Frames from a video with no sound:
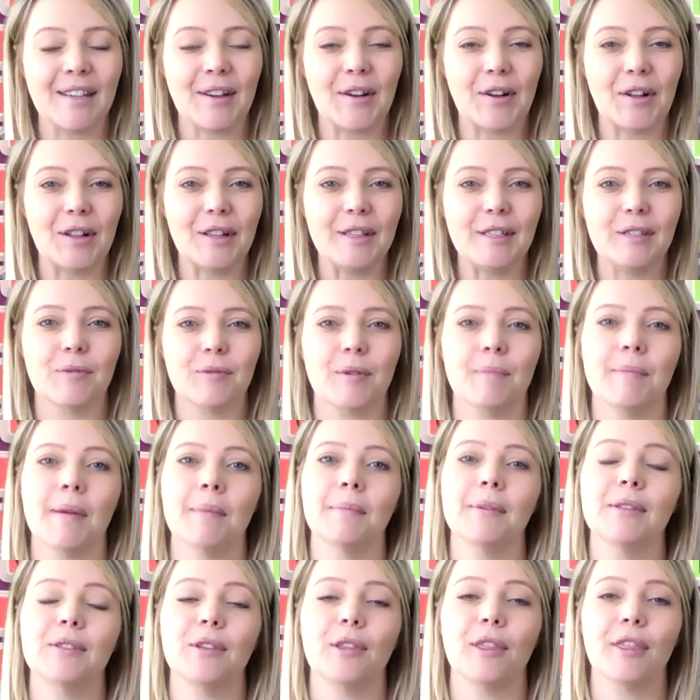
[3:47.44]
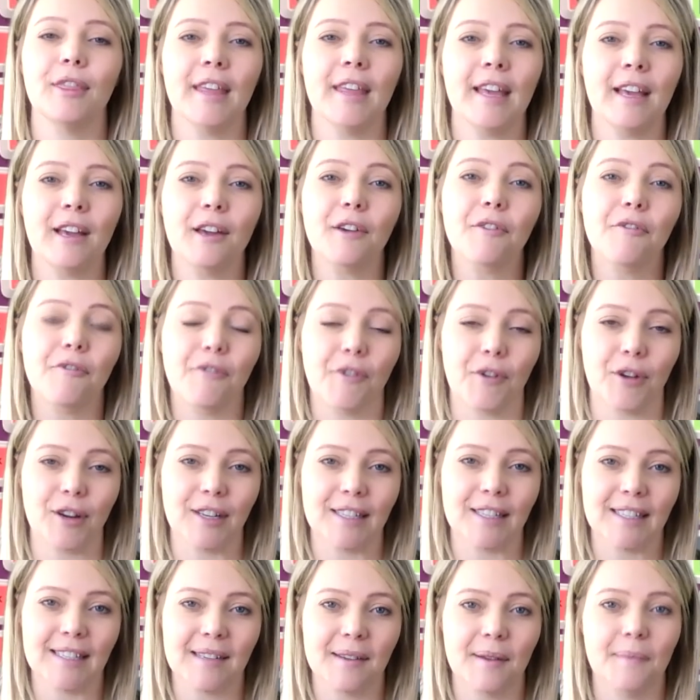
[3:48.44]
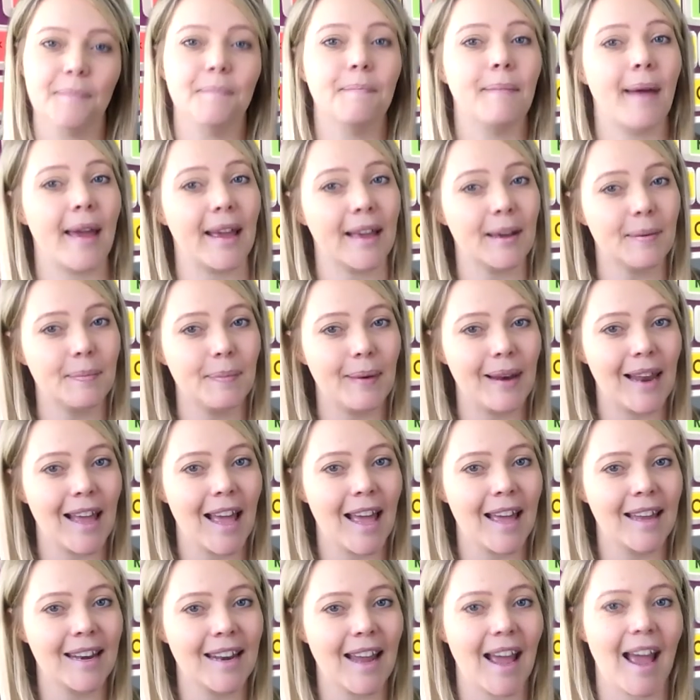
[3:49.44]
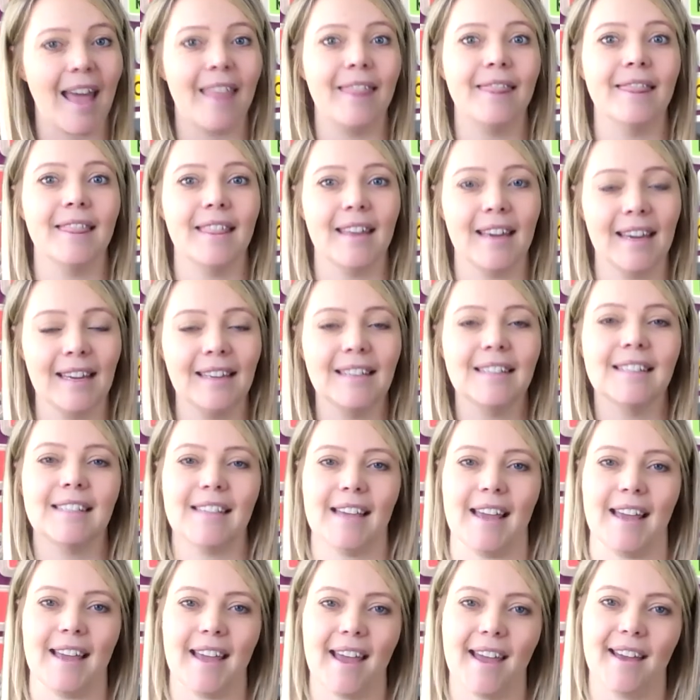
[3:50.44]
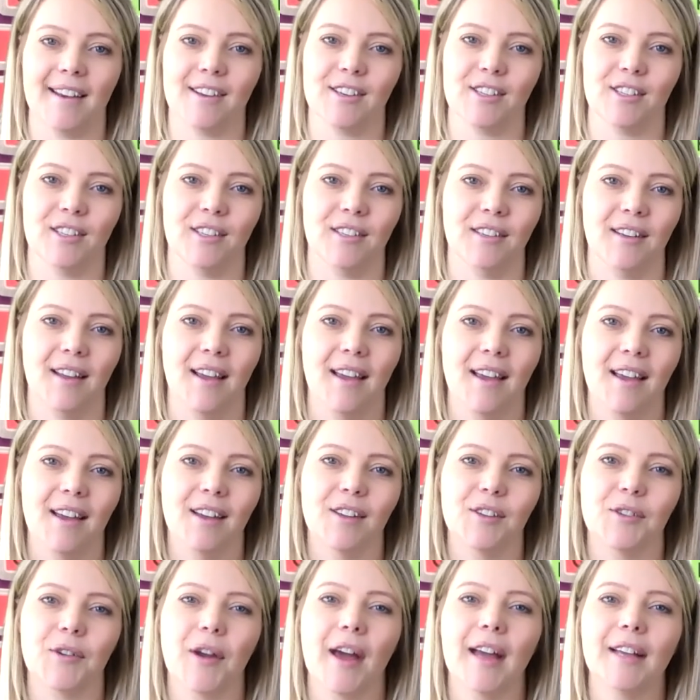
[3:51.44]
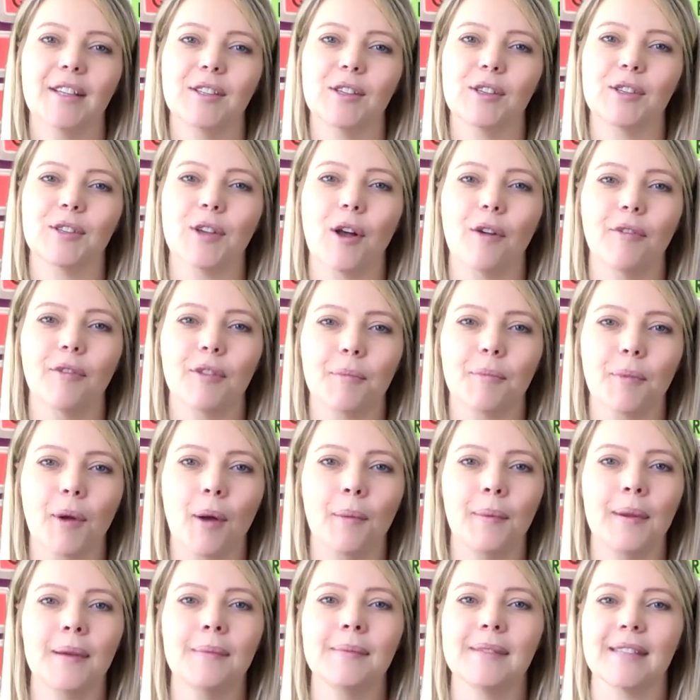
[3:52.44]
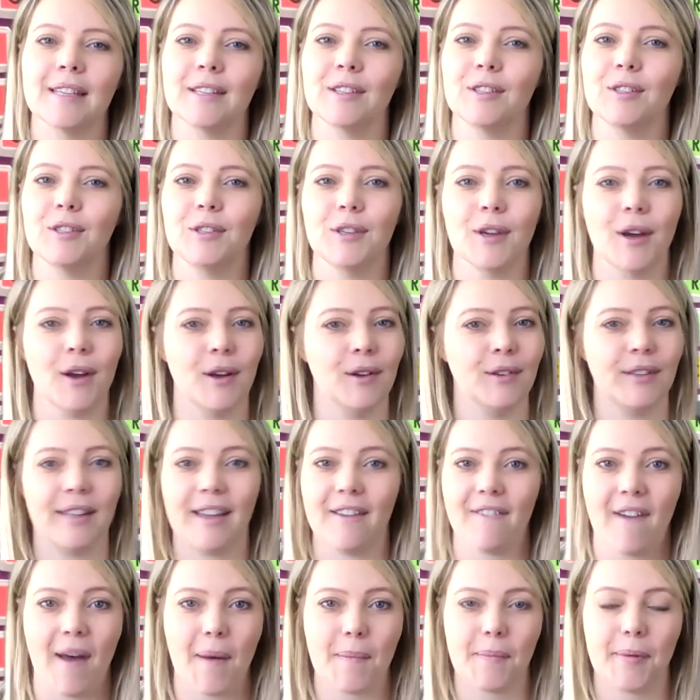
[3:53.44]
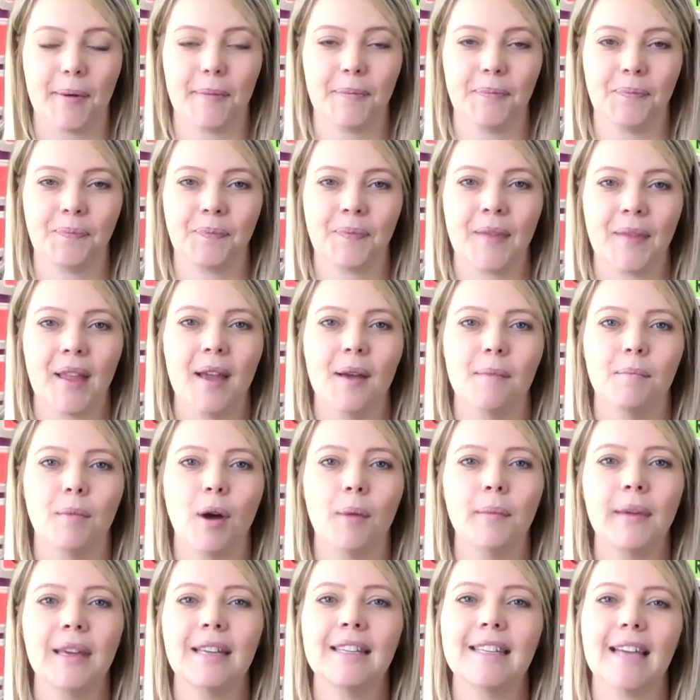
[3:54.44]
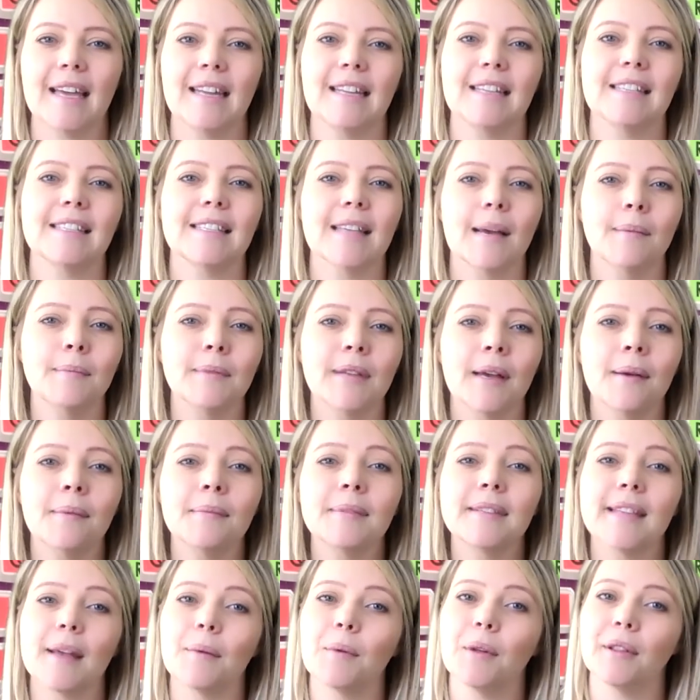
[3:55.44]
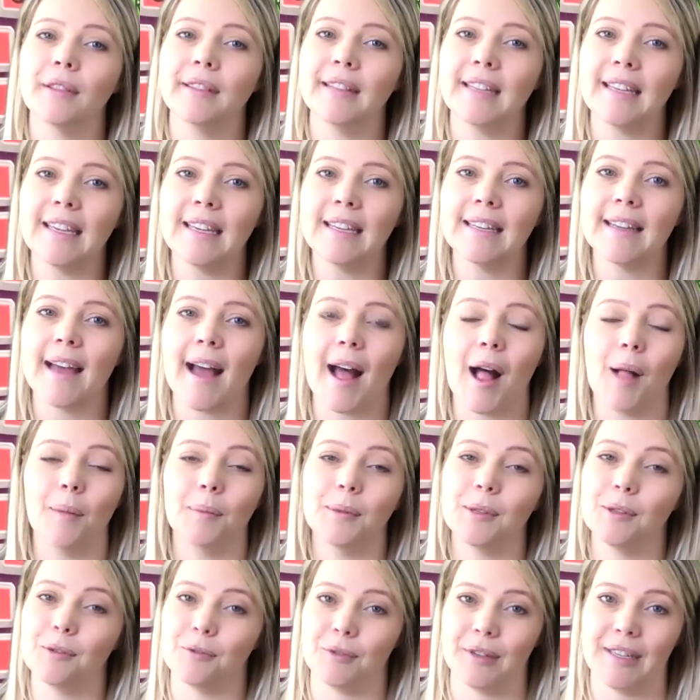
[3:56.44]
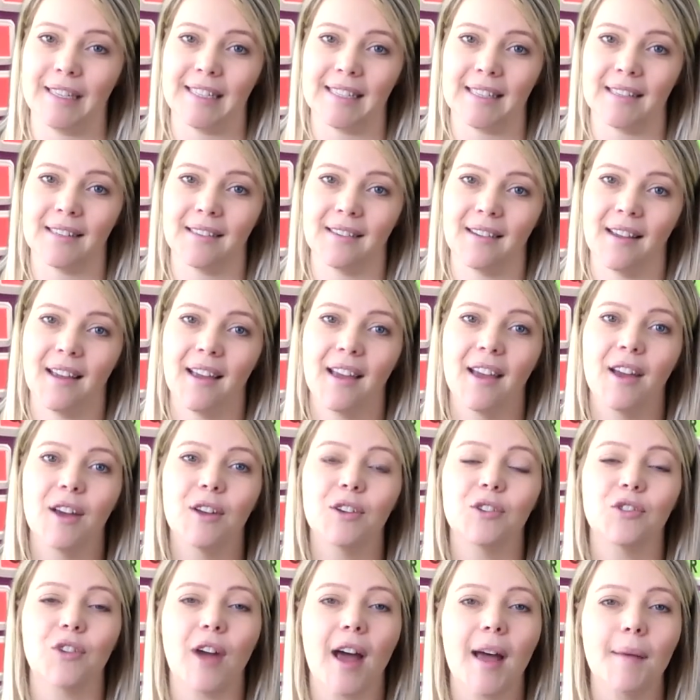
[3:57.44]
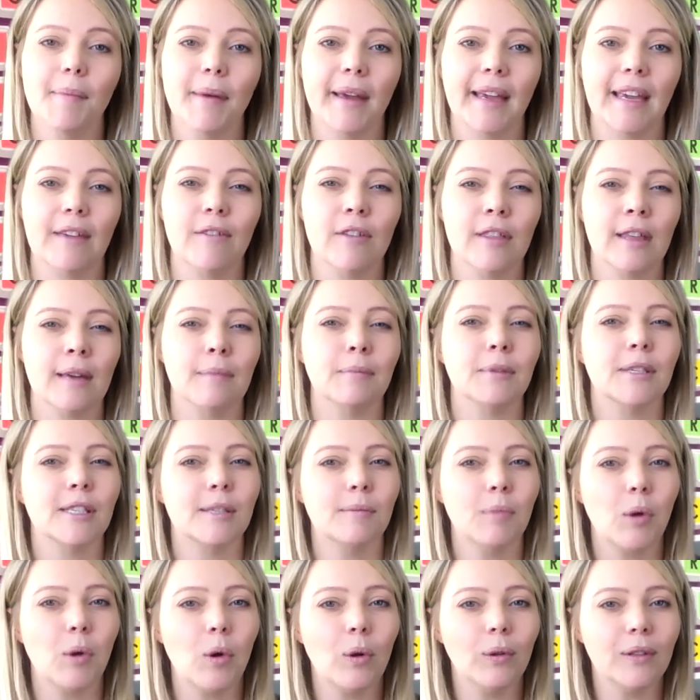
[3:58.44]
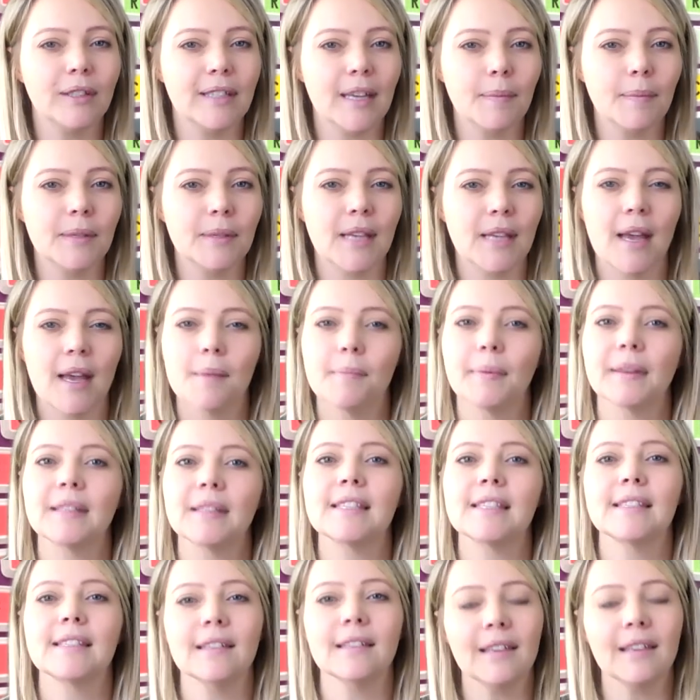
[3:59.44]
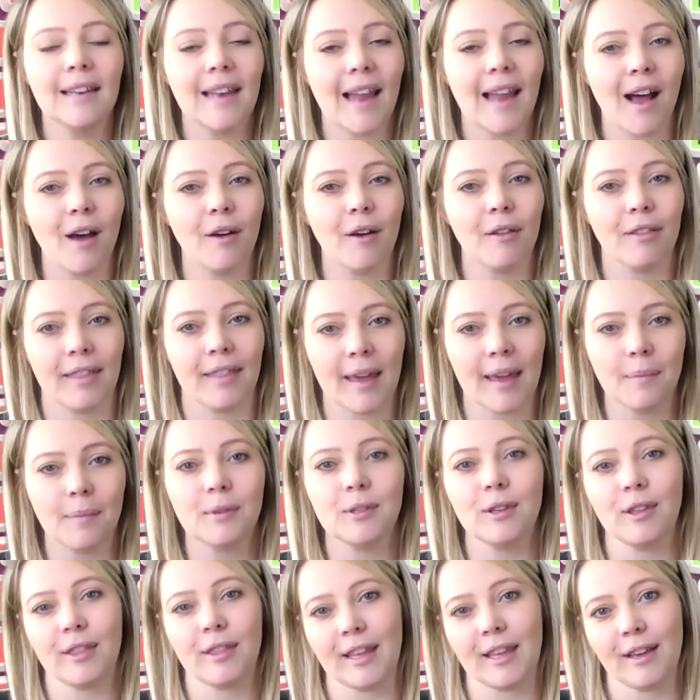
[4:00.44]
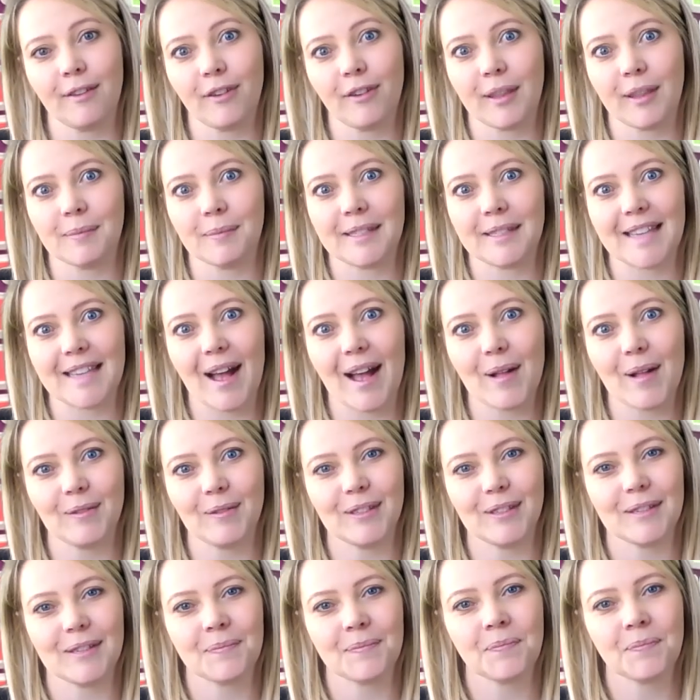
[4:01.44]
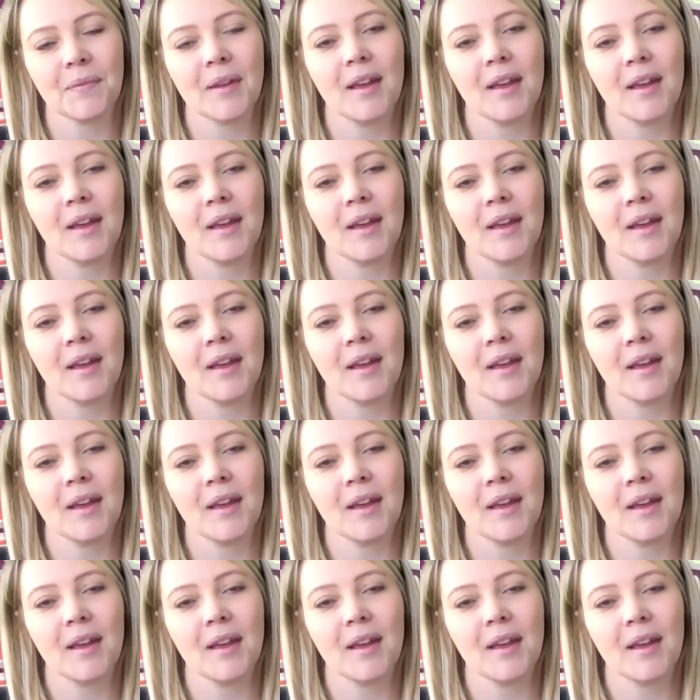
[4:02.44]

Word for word: and girls, remember to think first, make a plan, and then take action. Try to solve the problems and don't give up. Mommy and daddy sometimes they will need help to reason. Try by giving them small tips, but still allow them to think for themselves.